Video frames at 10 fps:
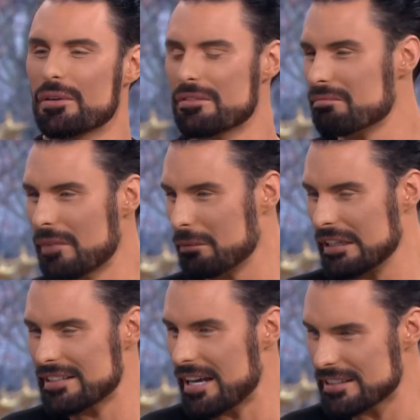with mummy
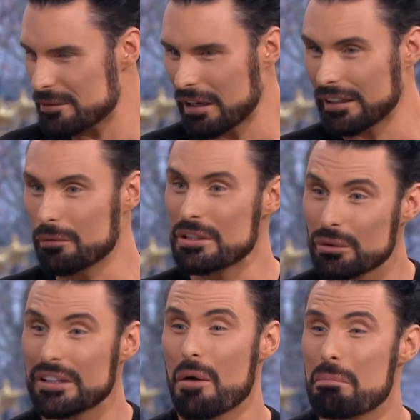and daddy's money. We're
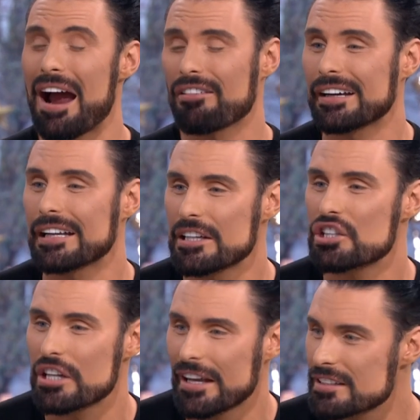talking like Barry in his
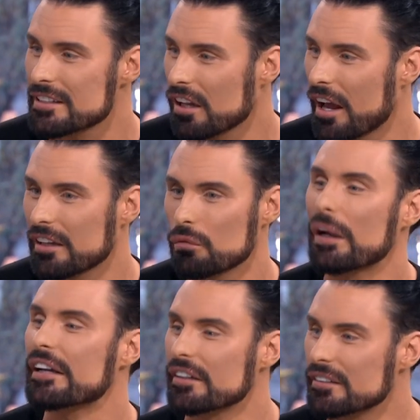shed in, like,
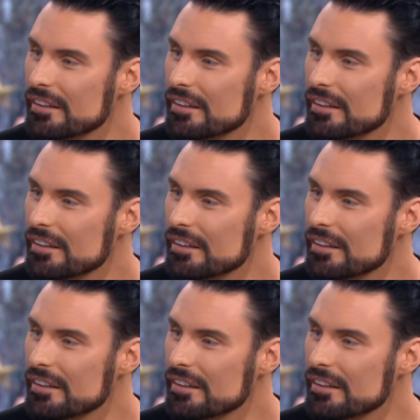Wigan,